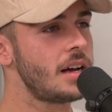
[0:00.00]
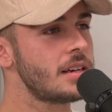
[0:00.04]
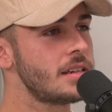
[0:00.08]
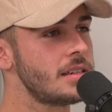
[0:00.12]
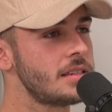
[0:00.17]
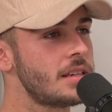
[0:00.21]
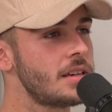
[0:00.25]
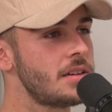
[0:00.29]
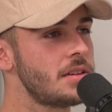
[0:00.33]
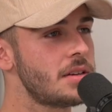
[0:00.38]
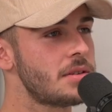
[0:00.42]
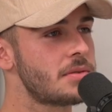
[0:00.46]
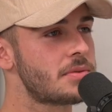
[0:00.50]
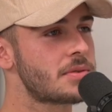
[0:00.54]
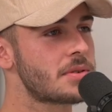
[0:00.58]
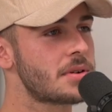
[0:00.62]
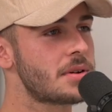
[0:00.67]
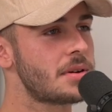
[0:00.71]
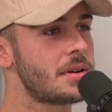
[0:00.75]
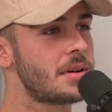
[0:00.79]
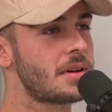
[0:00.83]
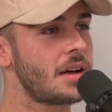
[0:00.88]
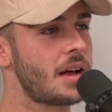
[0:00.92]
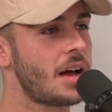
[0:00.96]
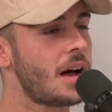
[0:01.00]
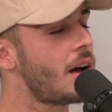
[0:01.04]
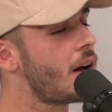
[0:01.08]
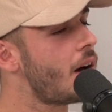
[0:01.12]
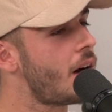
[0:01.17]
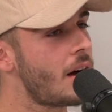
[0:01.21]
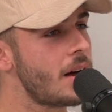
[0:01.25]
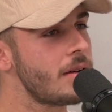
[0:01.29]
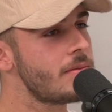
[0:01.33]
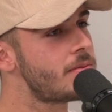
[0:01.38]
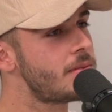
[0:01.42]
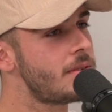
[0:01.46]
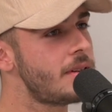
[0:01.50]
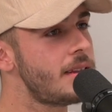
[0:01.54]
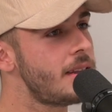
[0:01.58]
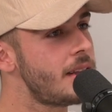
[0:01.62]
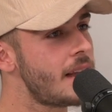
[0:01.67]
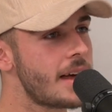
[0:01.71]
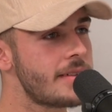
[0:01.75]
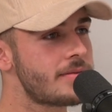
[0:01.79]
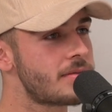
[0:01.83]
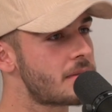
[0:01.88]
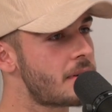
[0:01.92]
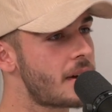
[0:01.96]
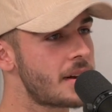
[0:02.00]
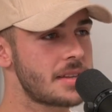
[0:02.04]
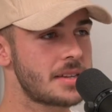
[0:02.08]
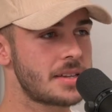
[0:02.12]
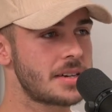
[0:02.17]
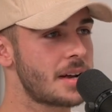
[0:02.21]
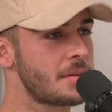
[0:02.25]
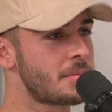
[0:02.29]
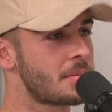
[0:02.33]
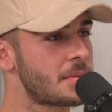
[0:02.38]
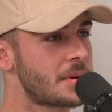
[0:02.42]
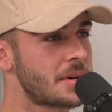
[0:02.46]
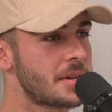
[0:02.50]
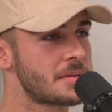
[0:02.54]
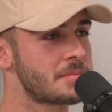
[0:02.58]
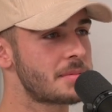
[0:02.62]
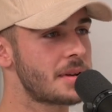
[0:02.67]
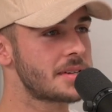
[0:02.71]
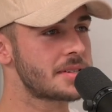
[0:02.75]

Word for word: I can places, tell you, for, I, I've never ended up in one of these